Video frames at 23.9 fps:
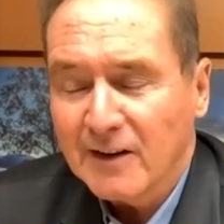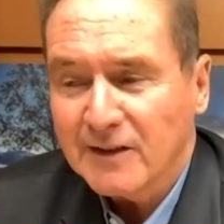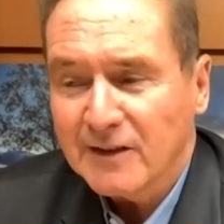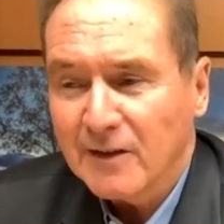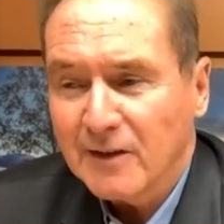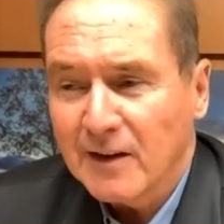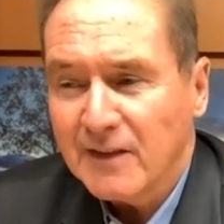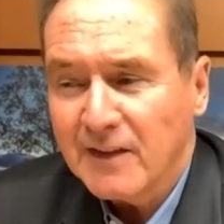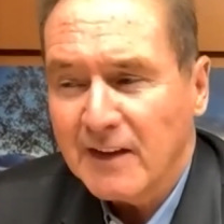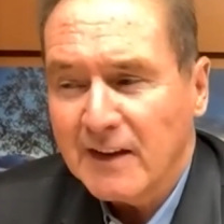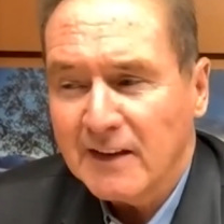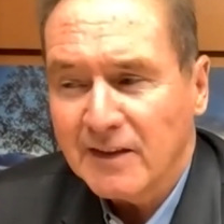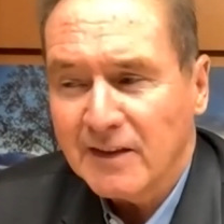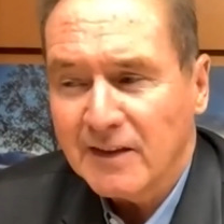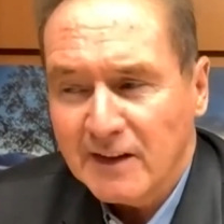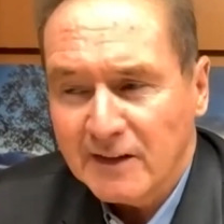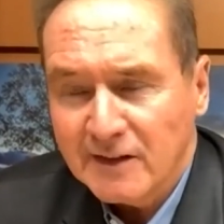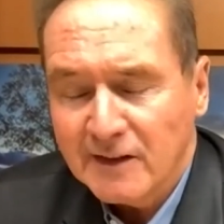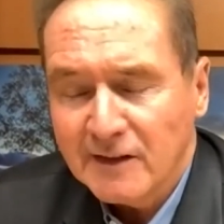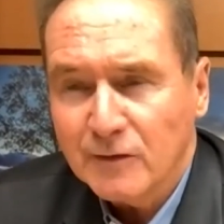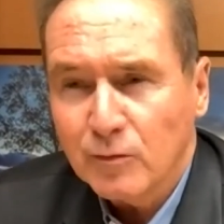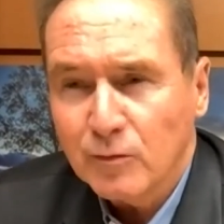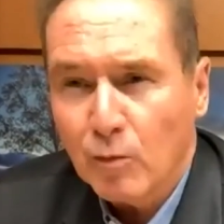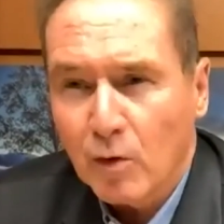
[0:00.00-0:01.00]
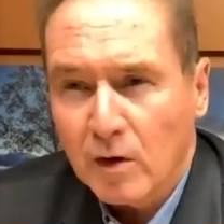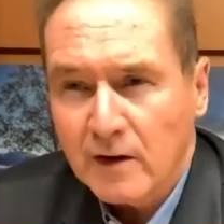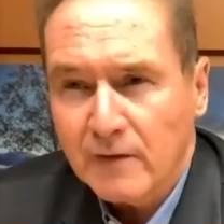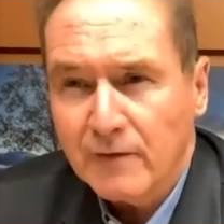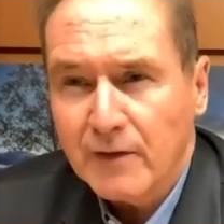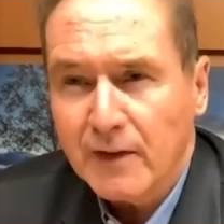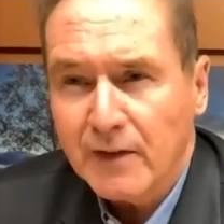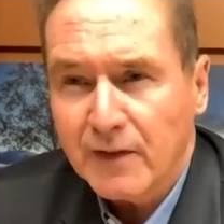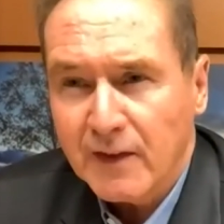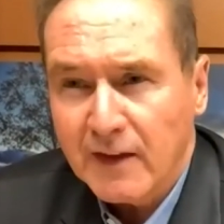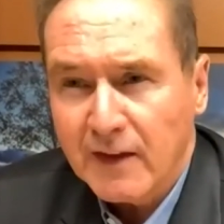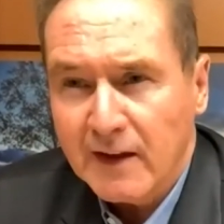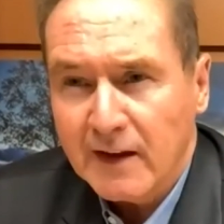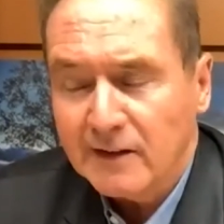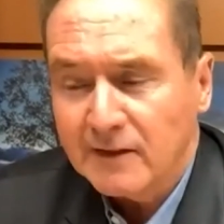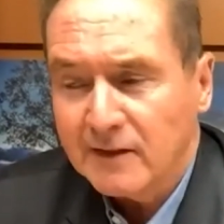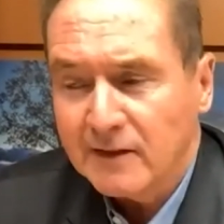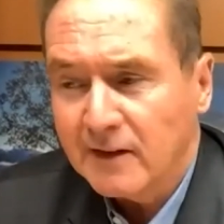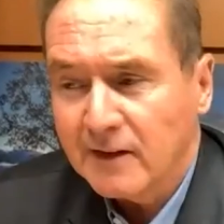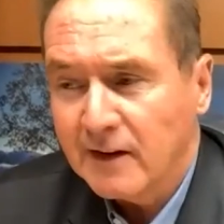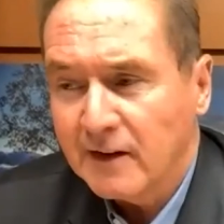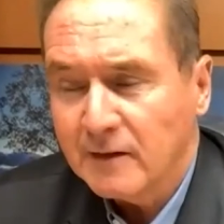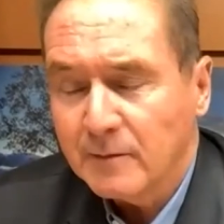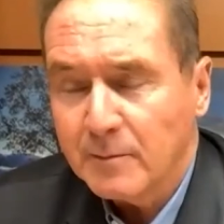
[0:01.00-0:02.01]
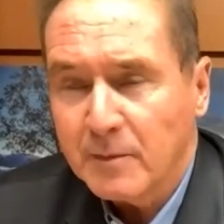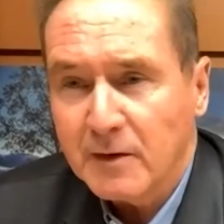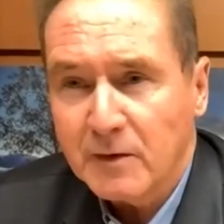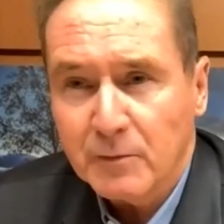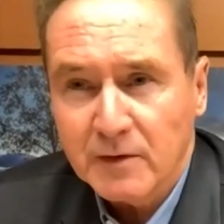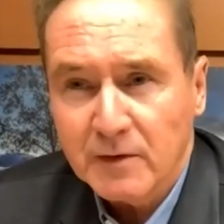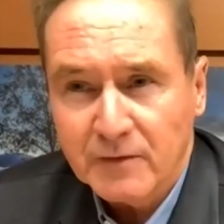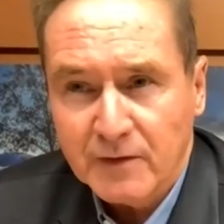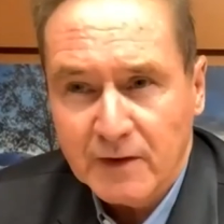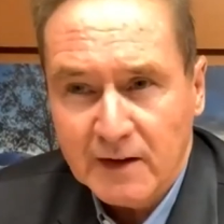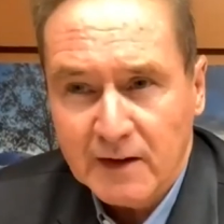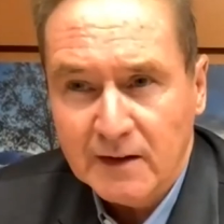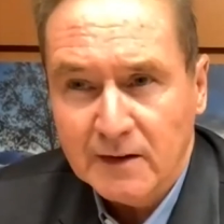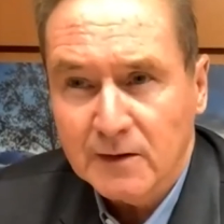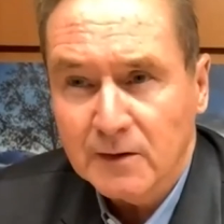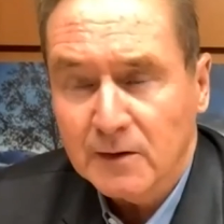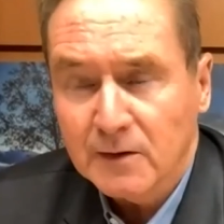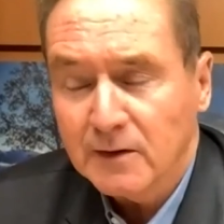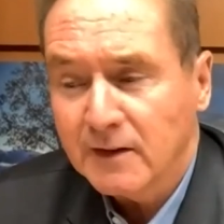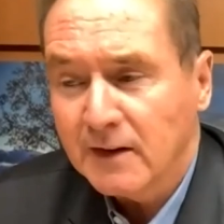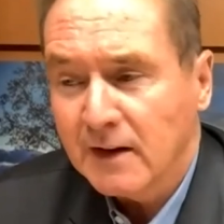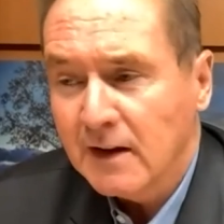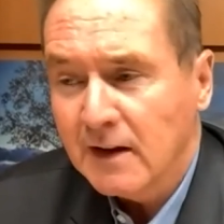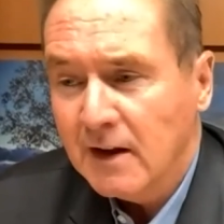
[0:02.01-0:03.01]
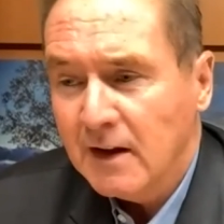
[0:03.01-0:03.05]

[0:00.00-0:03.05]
So I think this is one of the things that has been revealed